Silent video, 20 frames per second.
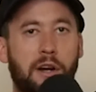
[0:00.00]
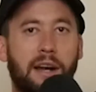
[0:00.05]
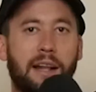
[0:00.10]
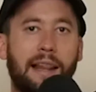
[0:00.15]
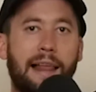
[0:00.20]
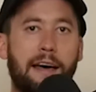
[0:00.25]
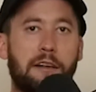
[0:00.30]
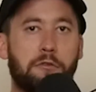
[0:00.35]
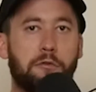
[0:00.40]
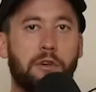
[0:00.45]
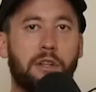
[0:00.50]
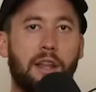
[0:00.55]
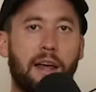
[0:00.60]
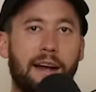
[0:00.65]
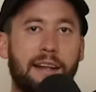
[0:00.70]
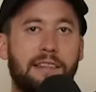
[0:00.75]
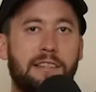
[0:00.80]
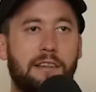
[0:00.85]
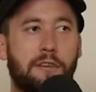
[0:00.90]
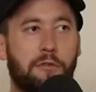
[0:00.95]
It allows for a
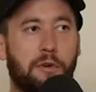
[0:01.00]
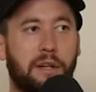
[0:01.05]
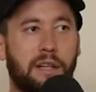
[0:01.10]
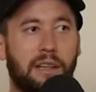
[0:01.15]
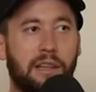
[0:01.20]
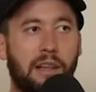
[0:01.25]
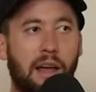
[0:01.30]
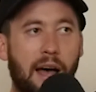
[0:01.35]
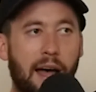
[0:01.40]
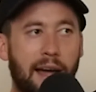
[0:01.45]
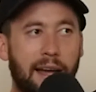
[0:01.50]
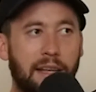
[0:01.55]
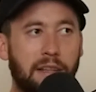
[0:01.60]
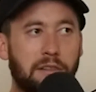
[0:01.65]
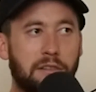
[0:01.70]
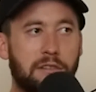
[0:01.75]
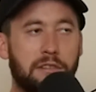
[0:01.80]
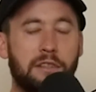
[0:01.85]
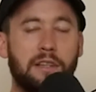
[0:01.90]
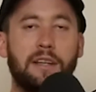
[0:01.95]
lot of different
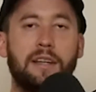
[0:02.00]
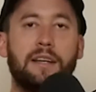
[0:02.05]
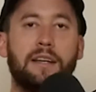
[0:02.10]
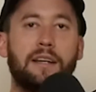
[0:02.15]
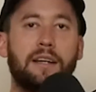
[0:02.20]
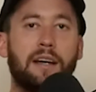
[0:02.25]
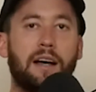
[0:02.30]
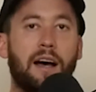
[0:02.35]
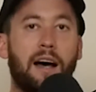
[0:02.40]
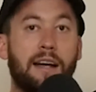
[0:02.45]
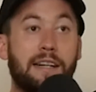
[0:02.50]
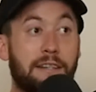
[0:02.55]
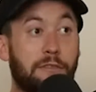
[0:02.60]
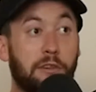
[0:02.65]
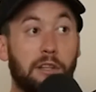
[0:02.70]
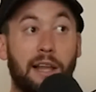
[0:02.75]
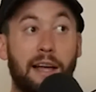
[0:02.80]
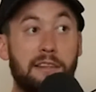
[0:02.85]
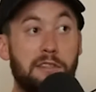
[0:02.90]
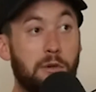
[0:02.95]
lines
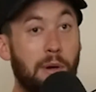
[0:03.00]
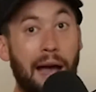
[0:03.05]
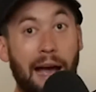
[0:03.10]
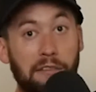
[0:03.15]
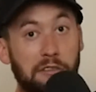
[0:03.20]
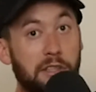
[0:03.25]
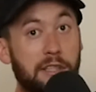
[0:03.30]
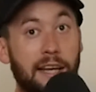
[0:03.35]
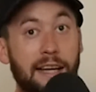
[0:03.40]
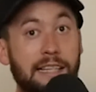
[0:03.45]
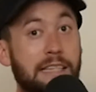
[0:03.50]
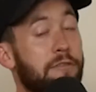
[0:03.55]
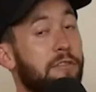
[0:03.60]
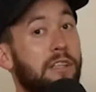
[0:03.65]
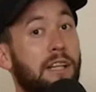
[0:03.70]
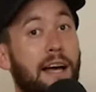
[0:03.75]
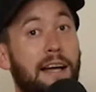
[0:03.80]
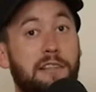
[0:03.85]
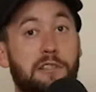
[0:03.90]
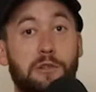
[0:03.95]
you have to take,
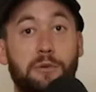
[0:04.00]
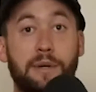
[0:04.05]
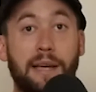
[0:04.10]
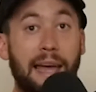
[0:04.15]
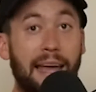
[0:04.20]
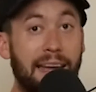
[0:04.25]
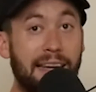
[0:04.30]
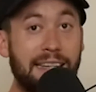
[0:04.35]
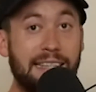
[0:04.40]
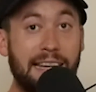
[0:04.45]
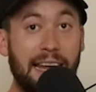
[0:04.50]
different lines you can